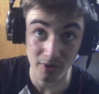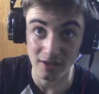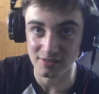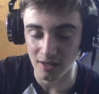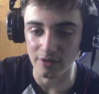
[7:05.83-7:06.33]

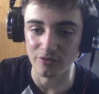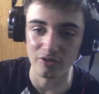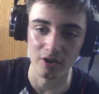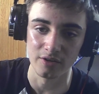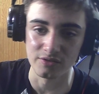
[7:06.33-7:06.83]
life
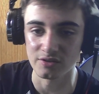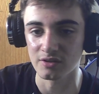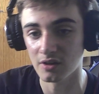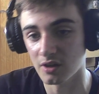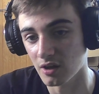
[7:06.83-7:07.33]
cards,
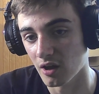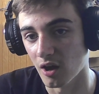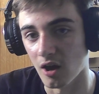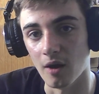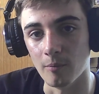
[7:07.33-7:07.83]

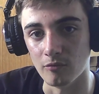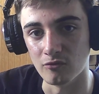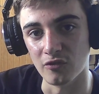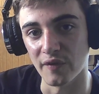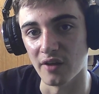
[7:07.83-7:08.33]

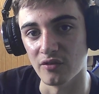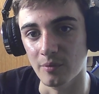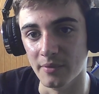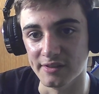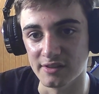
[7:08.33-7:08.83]
revive him
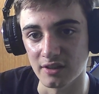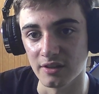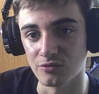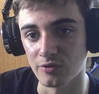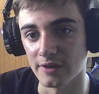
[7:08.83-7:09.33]
basically
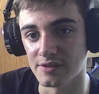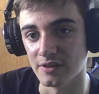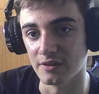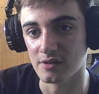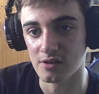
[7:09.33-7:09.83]
as
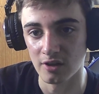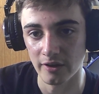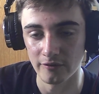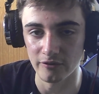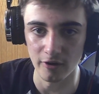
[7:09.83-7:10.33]
rested.
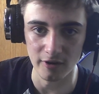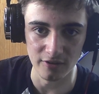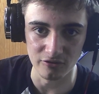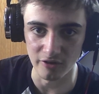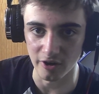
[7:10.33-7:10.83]
Very,
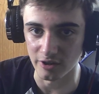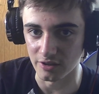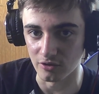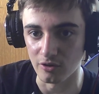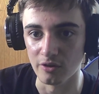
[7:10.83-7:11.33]
very
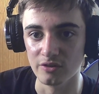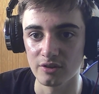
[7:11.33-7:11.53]
good.